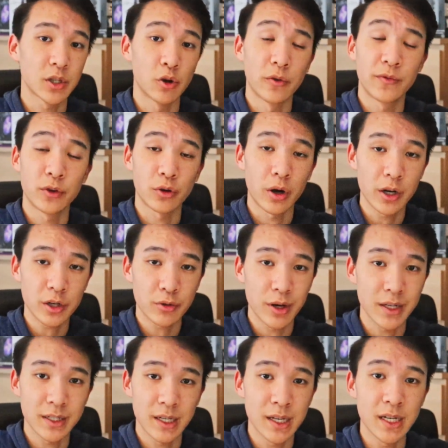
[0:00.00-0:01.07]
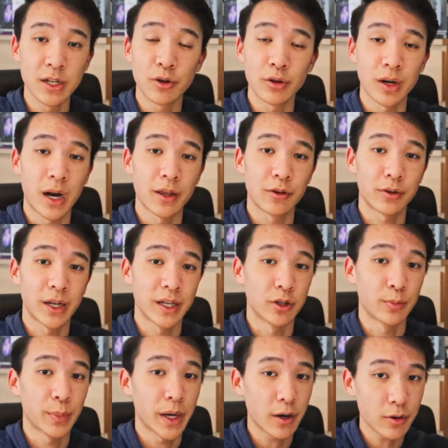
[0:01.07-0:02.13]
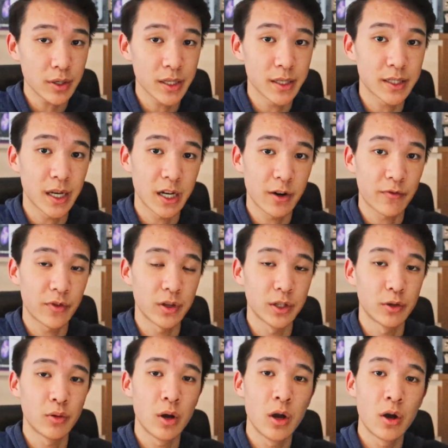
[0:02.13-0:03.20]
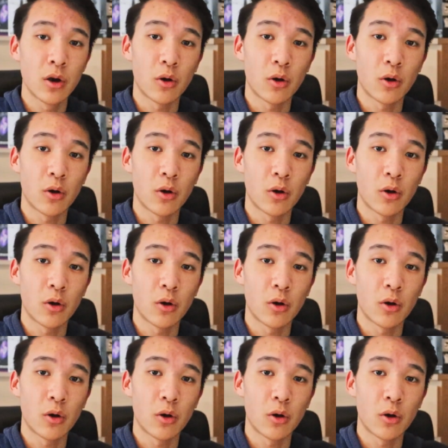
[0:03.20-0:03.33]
So if you're under 18, you can either get your parents to sign up for you,